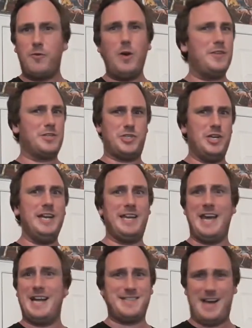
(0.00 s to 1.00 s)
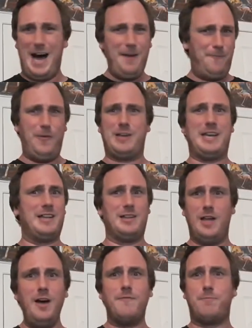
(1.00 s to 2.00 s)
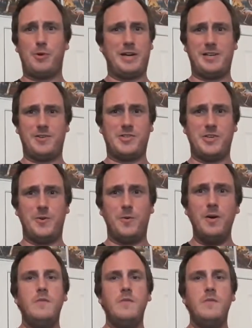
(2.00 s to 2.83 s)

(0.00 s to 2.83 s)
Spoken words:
For all the shit it gets, I fucking love Predator 2.